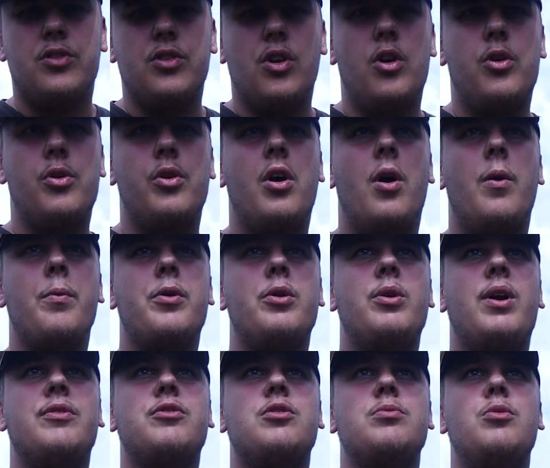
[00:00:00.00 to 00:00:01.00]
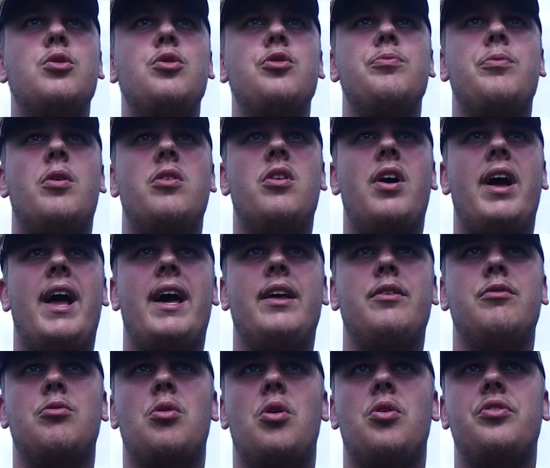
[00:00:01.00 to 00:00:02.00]
So I'm going to have to move my right
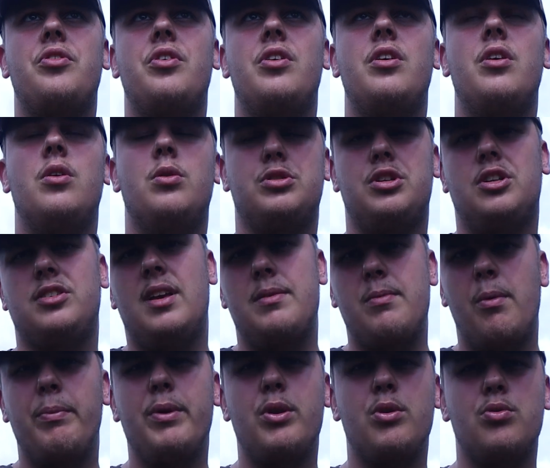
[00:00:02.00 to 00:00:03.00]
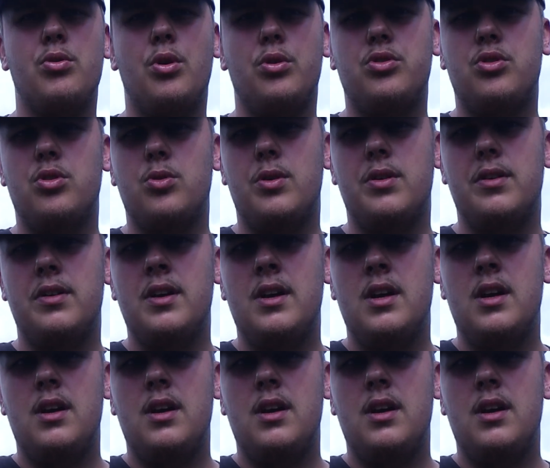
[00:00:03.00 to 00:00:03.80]
hand rod, or should I say my middle rod, to